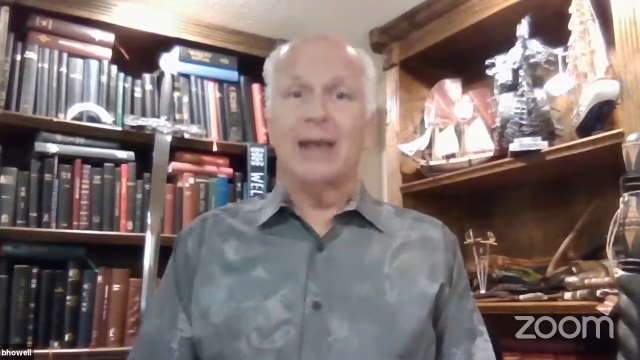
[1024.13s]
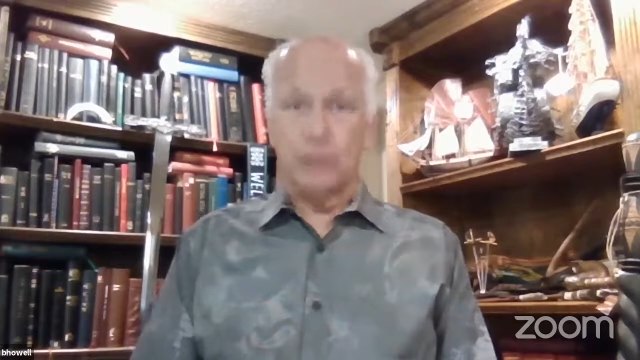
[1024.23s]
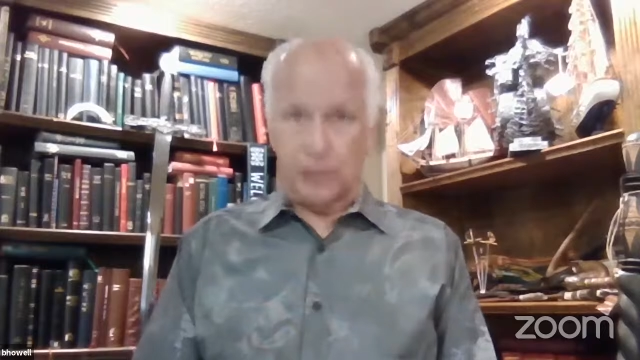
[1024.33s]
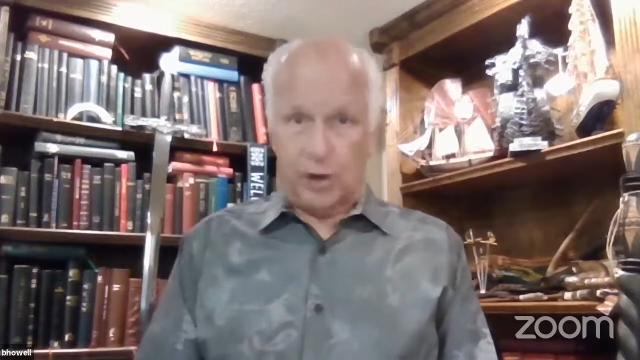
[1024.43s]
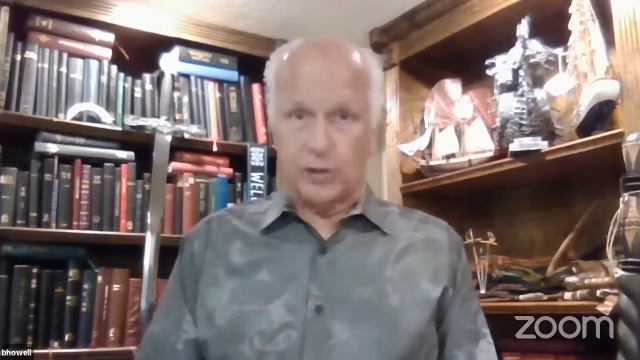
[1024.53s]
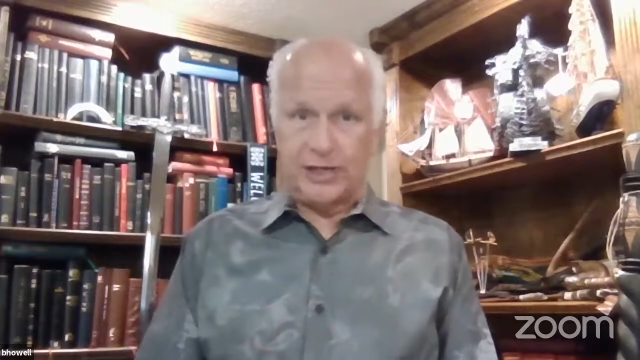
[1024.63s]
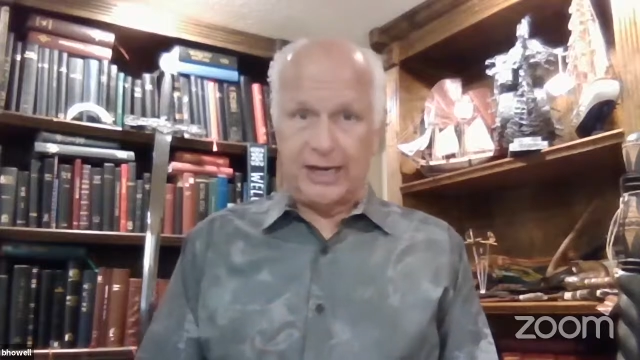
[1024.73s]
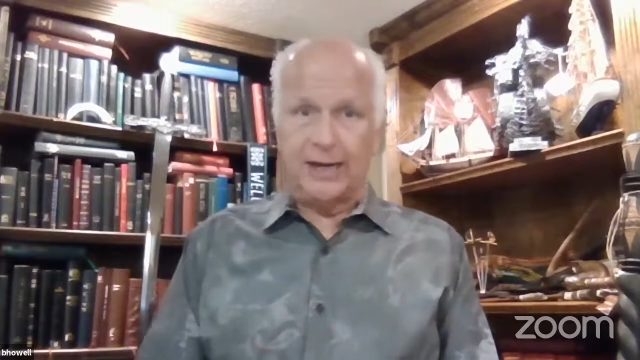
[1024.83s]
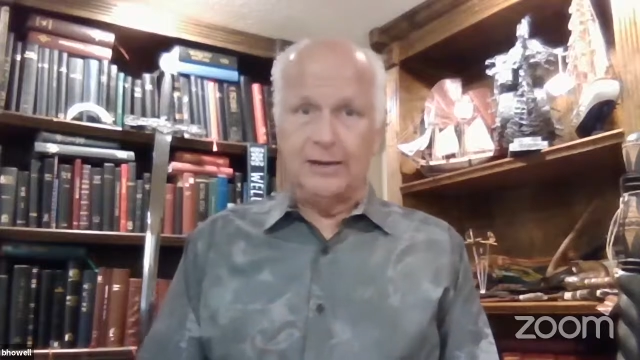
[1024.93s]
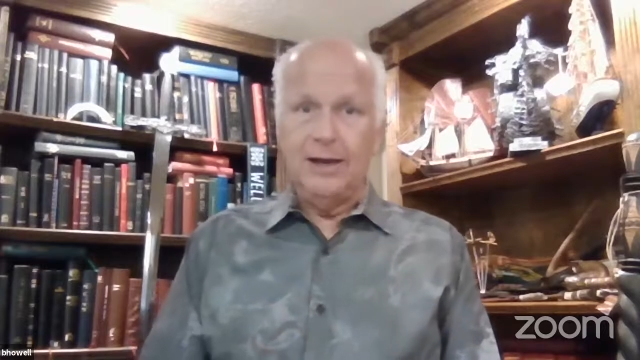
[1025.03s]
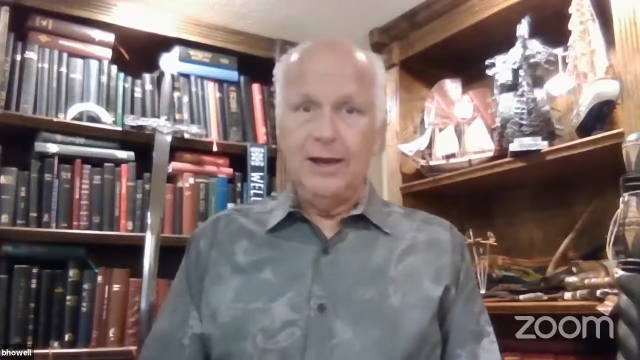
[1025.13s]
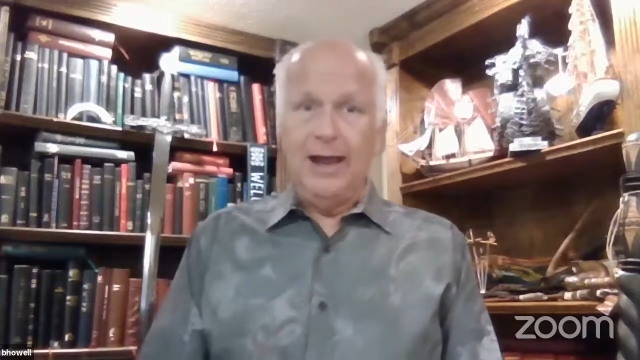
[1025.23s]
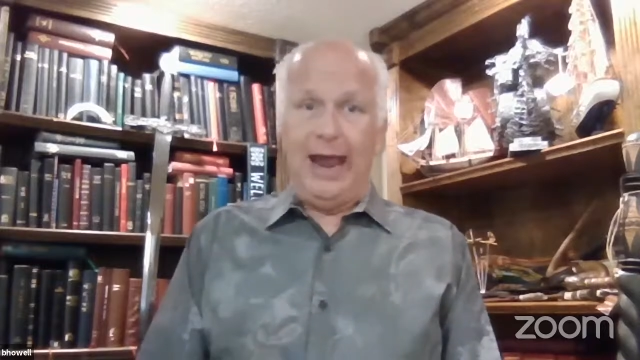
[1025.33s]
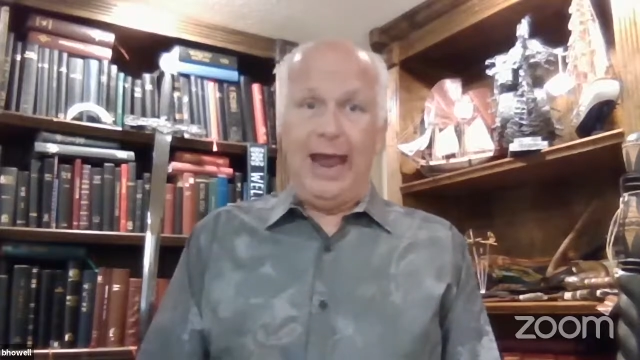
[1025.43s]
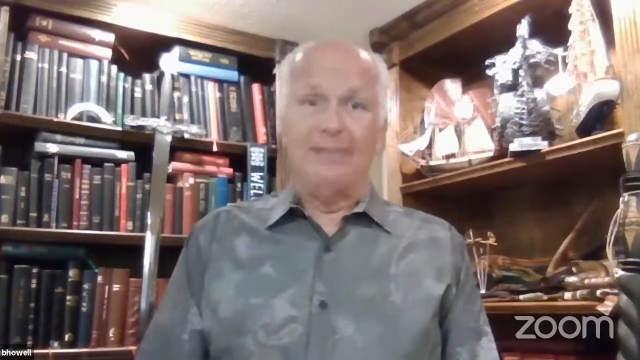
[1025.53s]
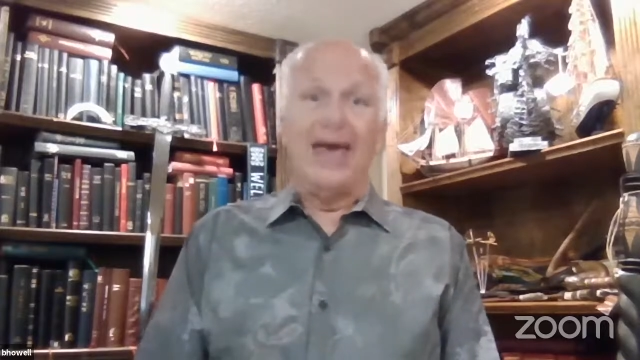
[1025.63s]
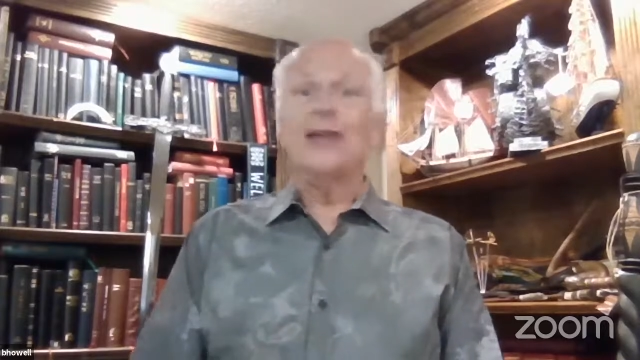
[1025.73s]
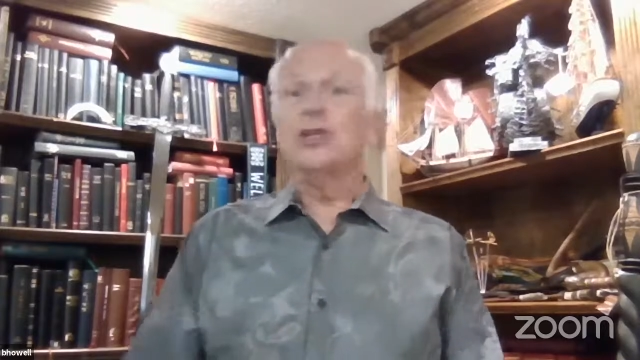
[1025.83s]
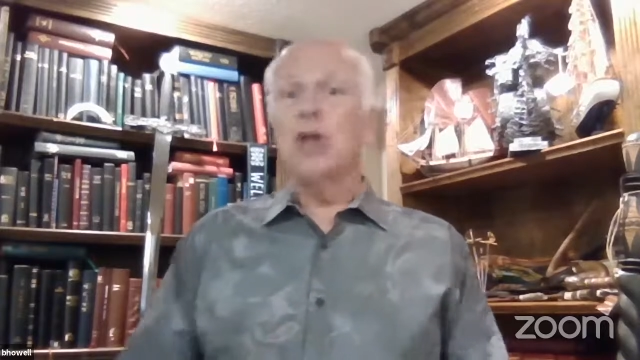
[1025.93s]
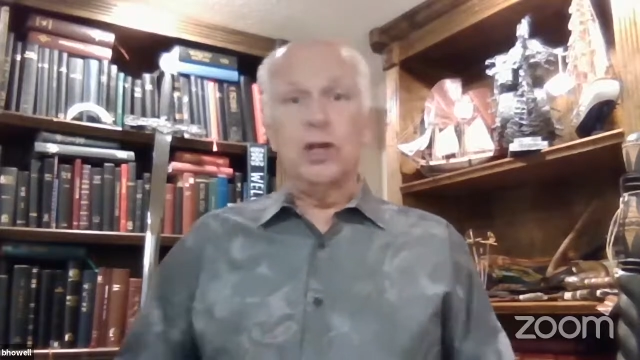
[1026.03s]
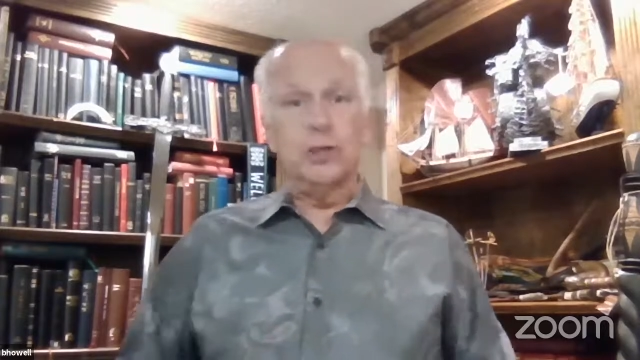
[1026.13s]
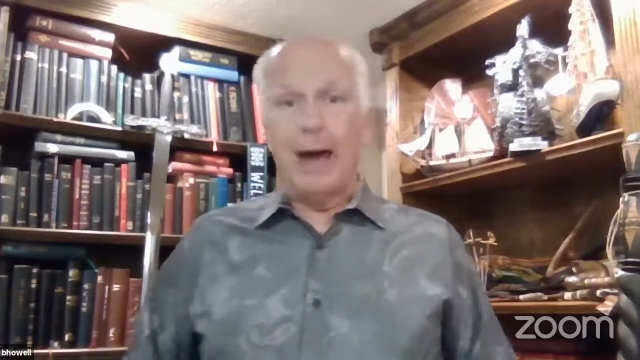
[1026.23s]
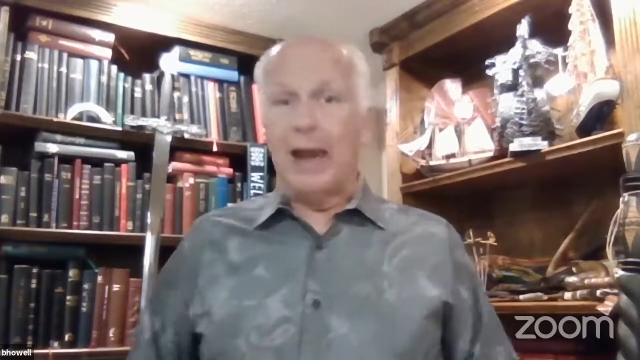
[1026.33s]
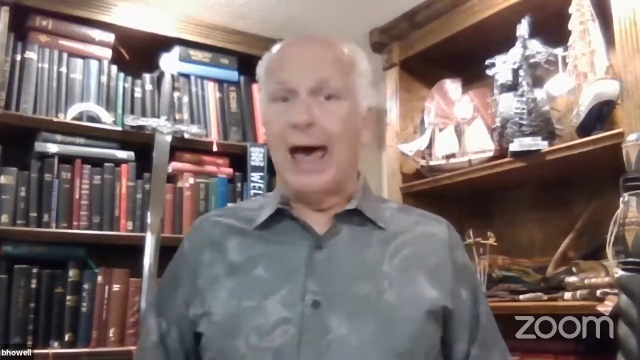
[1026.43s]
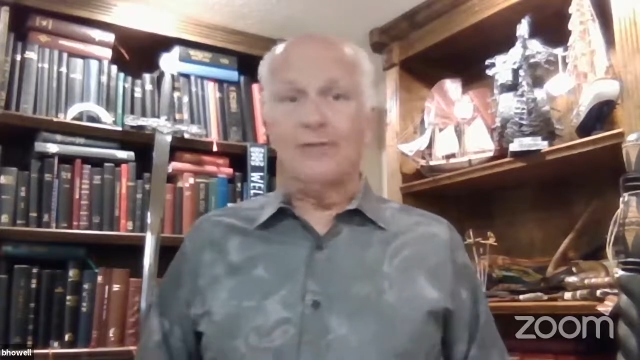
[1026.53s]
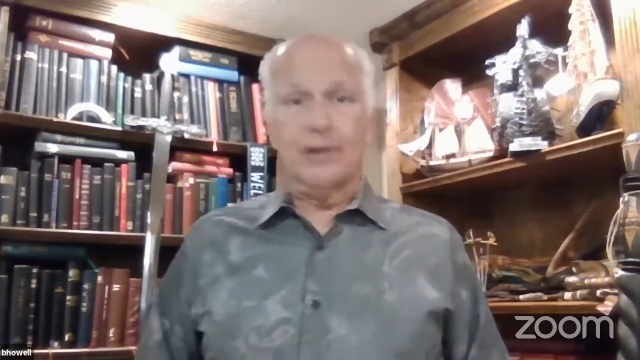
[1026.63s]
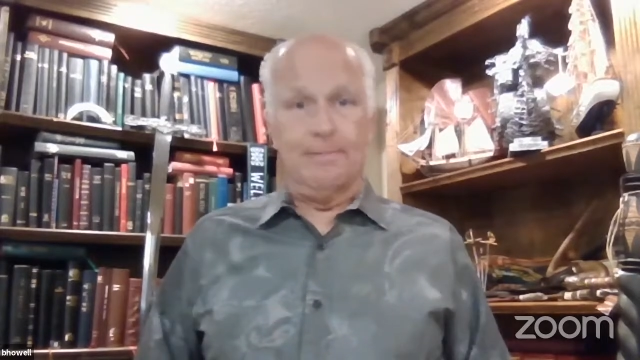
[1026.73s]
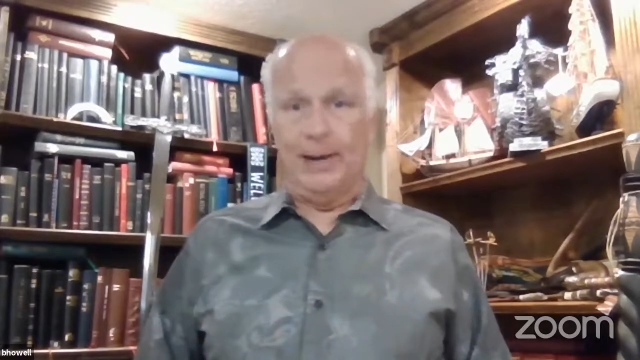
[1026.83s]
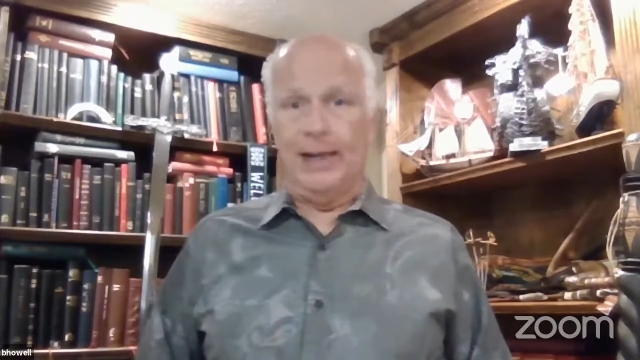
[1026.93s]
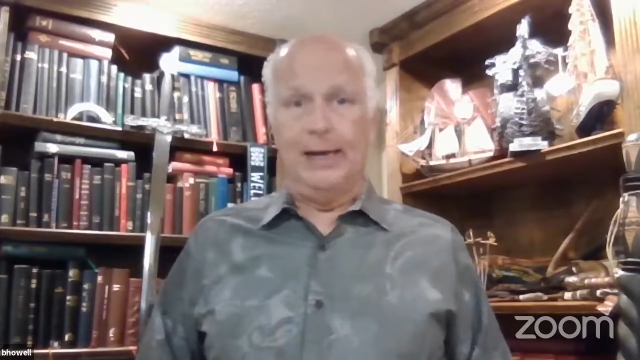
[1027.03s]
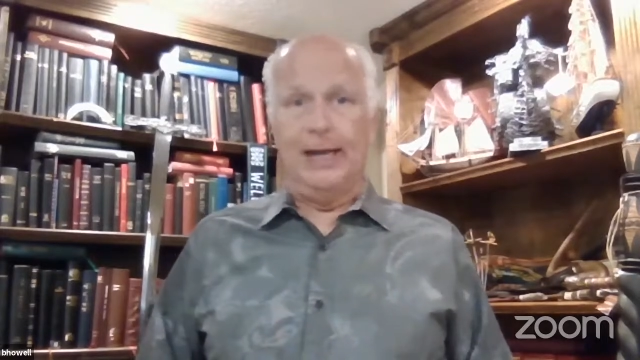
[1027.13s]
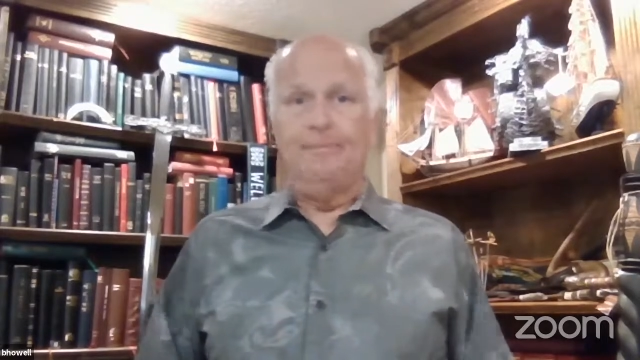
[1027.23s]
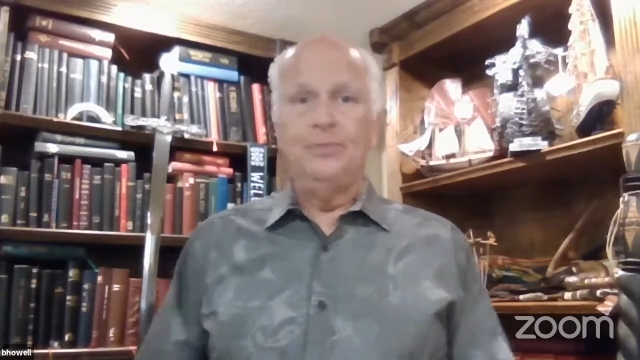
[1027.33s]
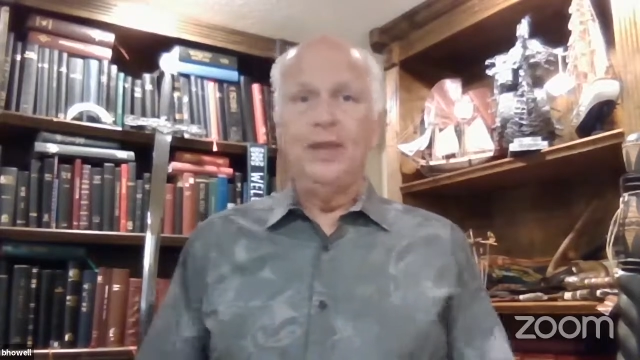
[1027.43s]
I was 13, and that changed my life completely.